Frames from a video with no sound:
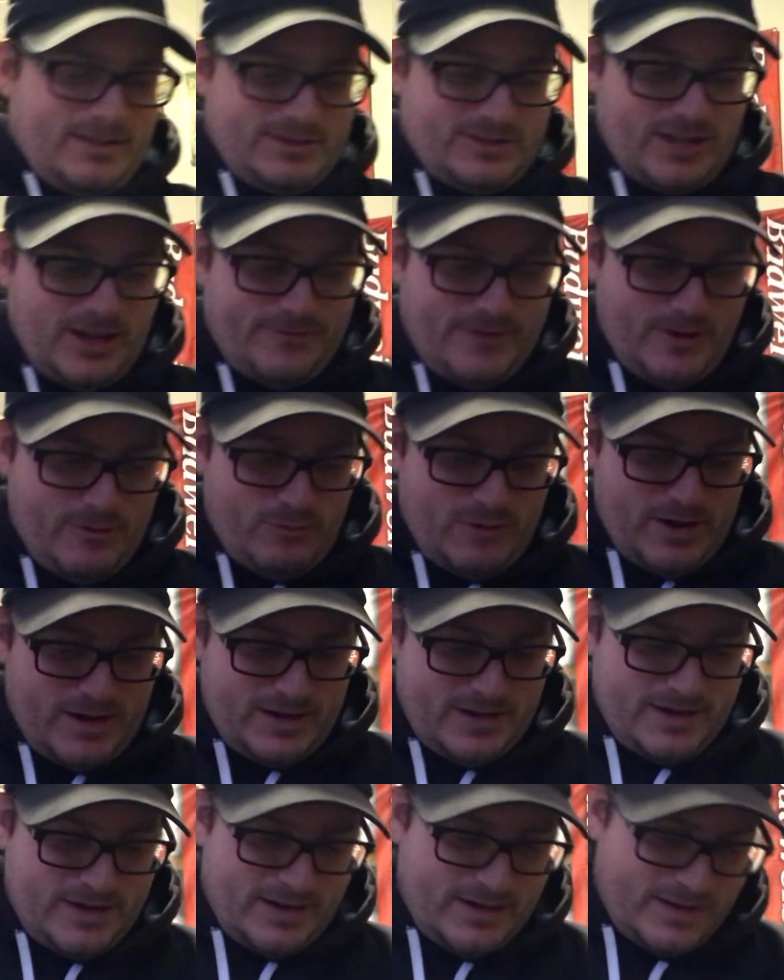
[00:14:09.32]
stuff I
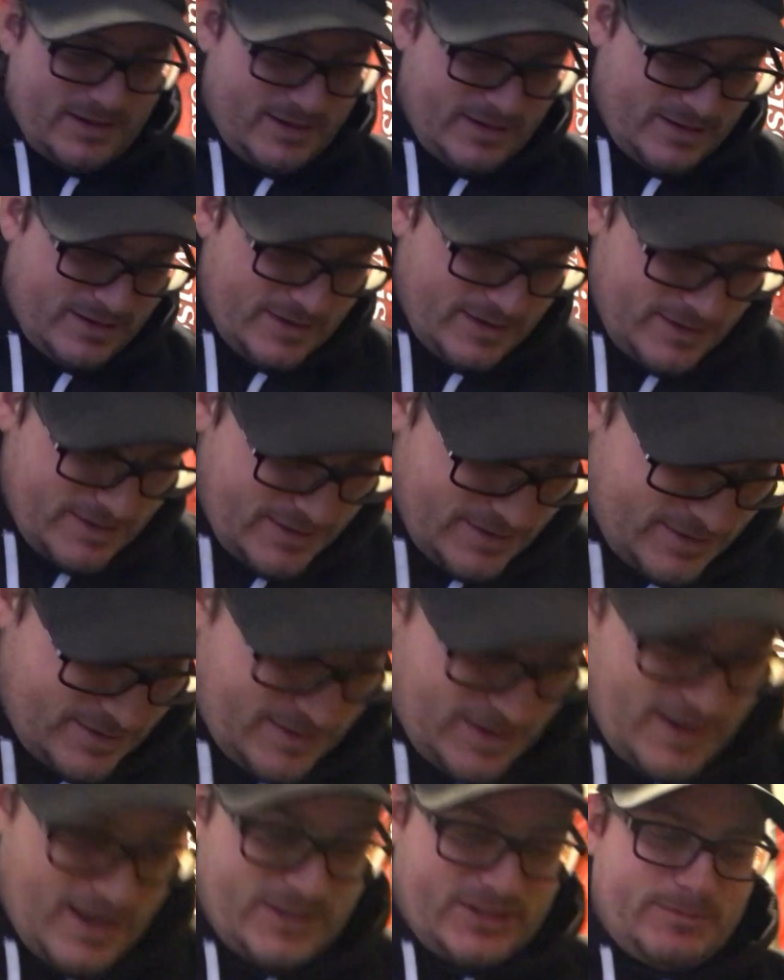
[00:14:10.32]
wanted to,
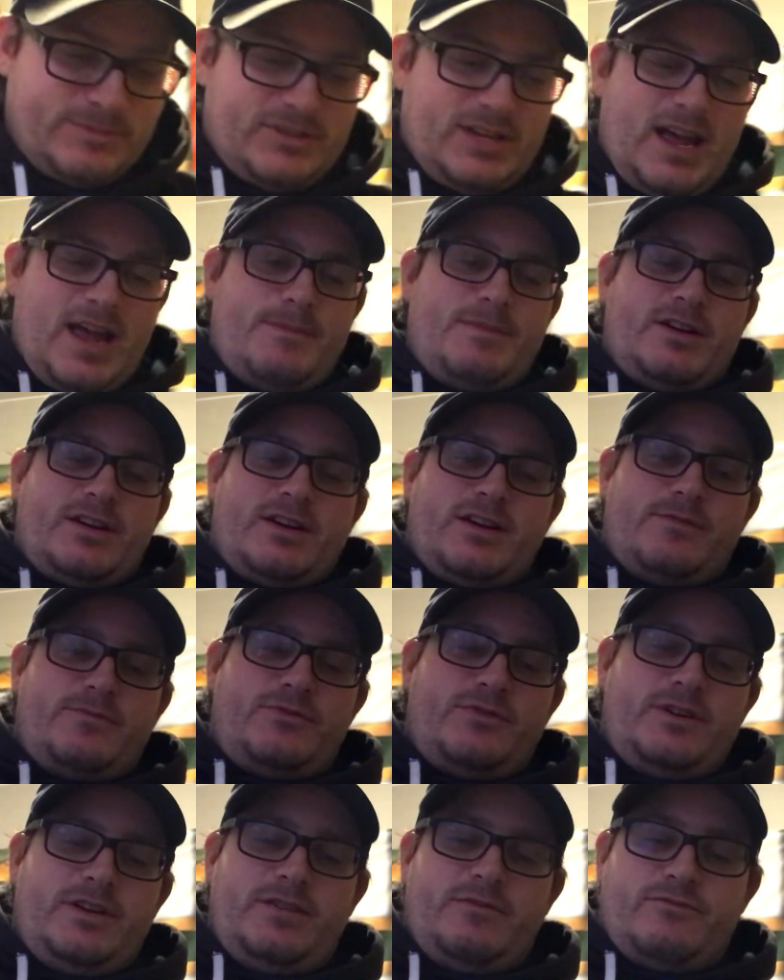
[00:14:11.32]
I got some Ty
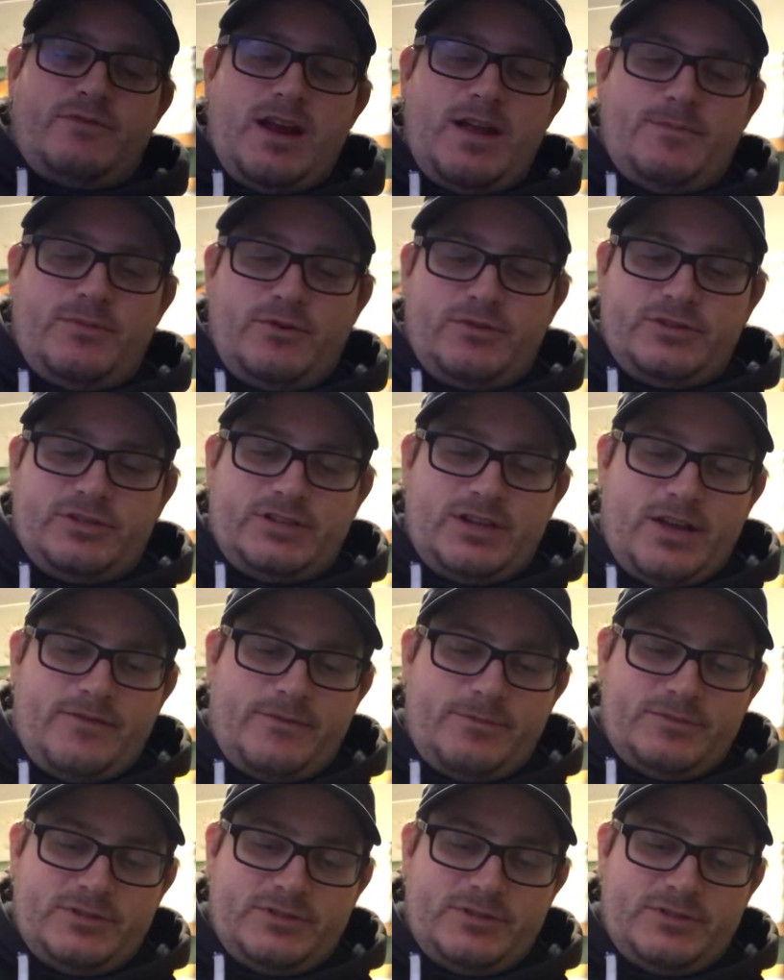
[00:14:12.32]
Montgomery rainbow stuff.